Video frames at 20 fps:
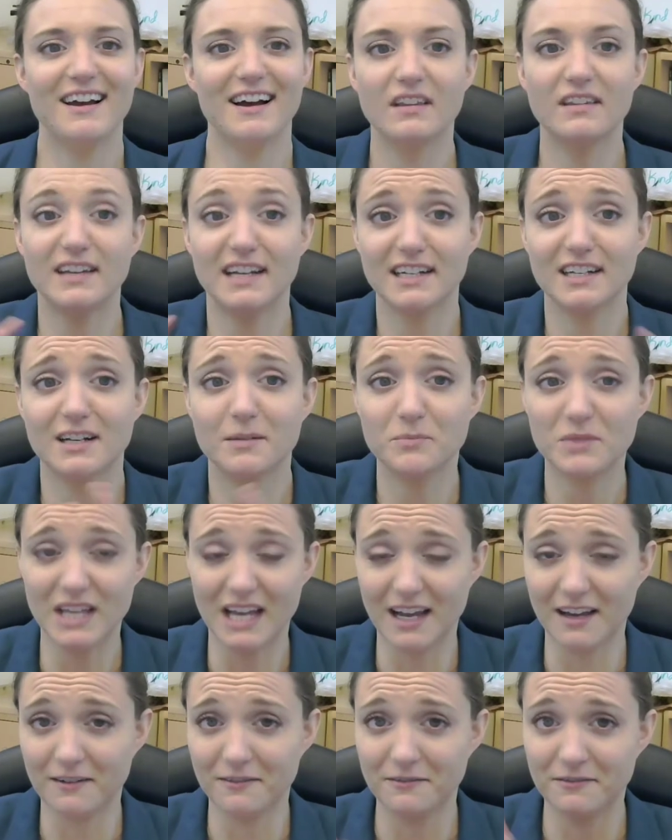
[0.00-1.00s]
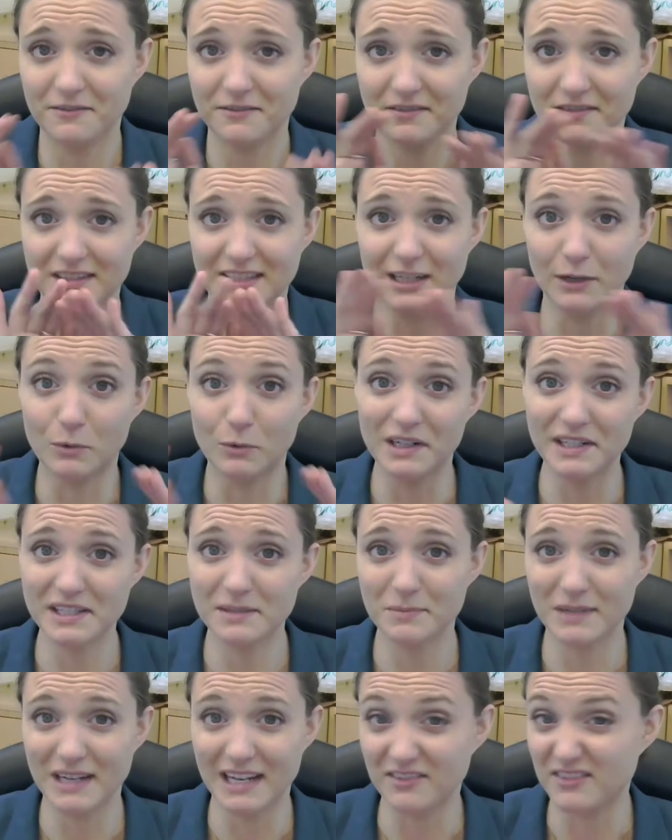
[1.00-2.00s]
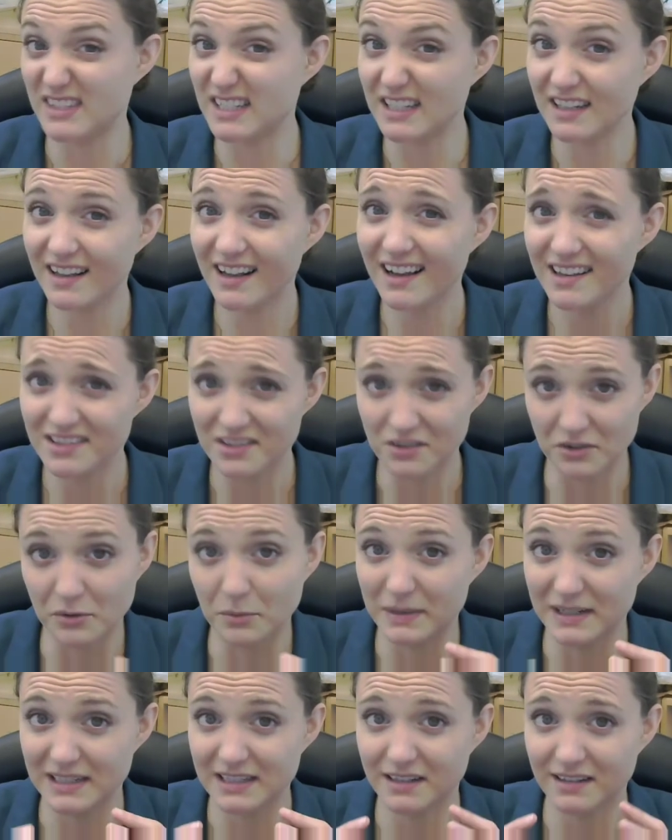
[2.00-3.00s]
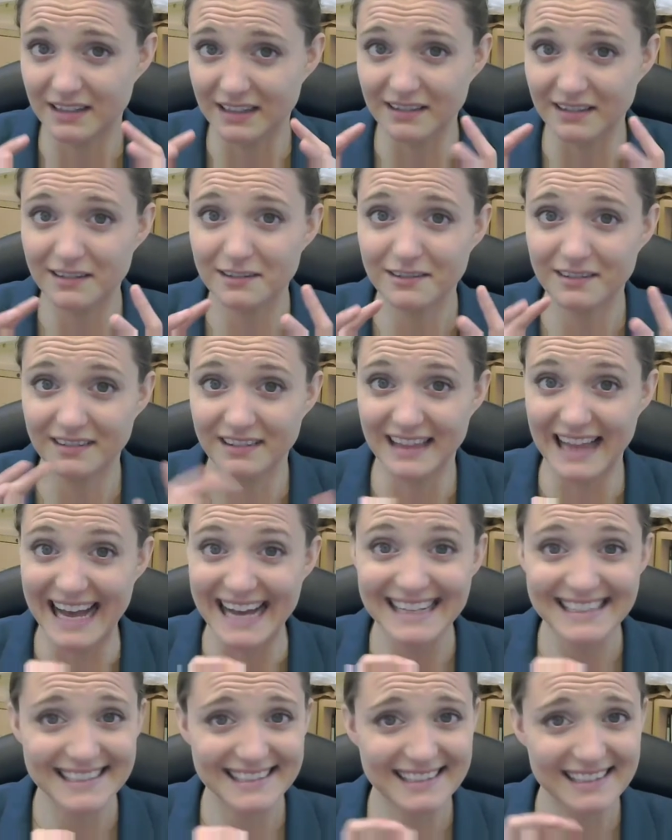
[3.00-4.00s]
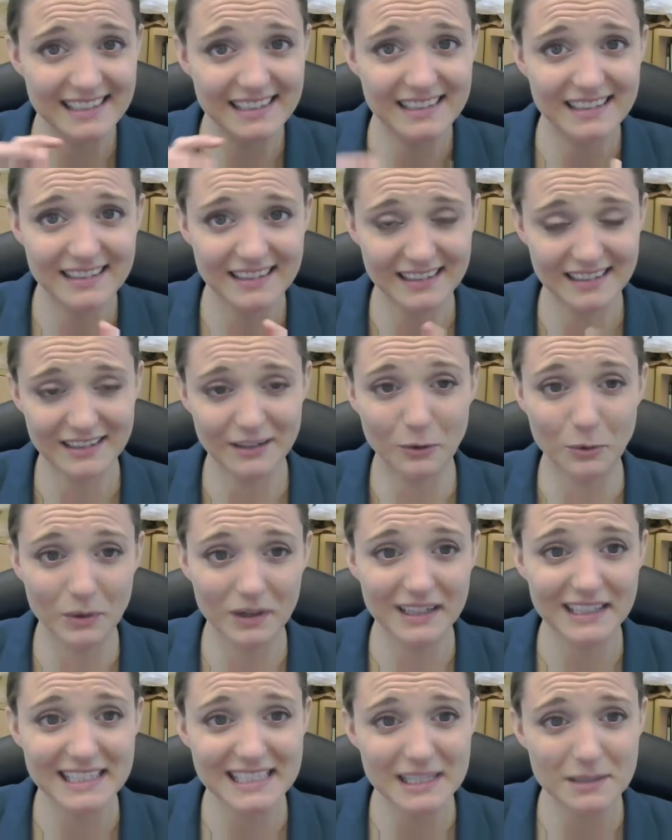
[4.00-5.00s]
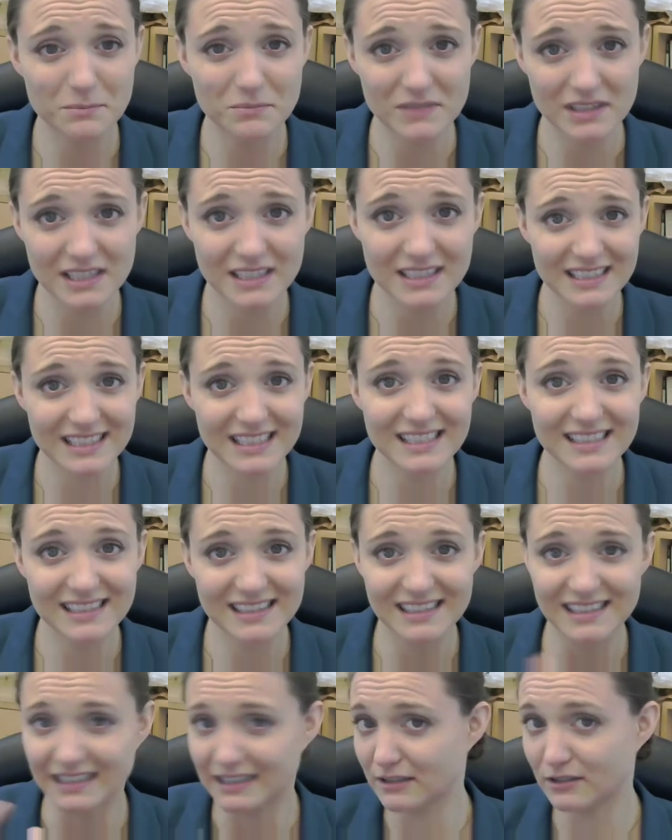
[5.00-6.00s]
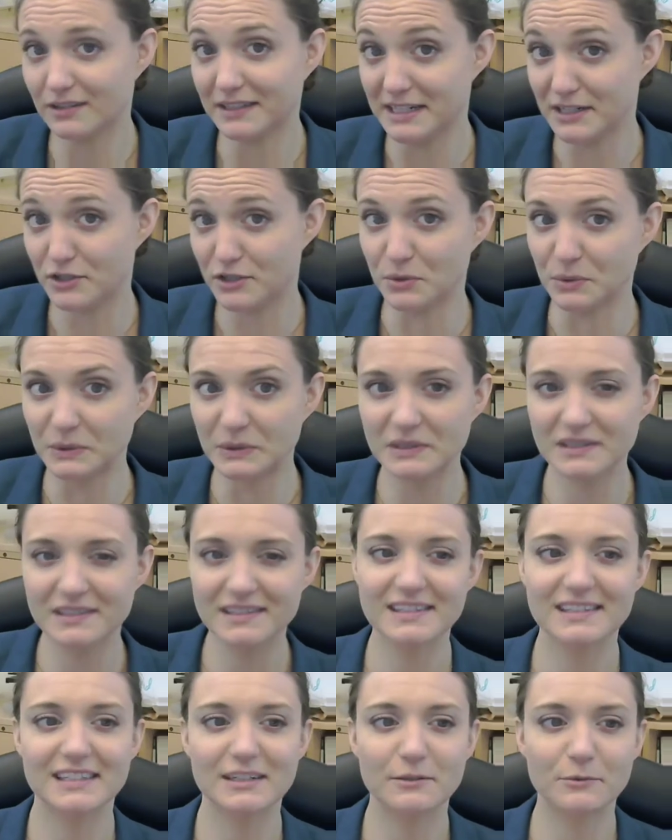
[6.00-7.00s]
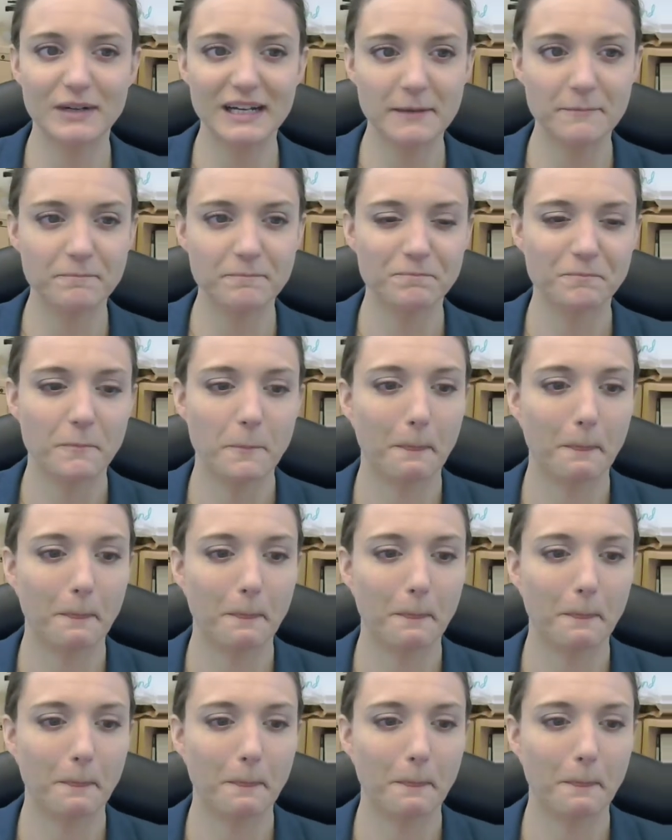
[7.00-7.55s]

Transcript: Diatoms have cell walls made out of silica, so they're basically little glass organisms sense. They look like jewels in a way.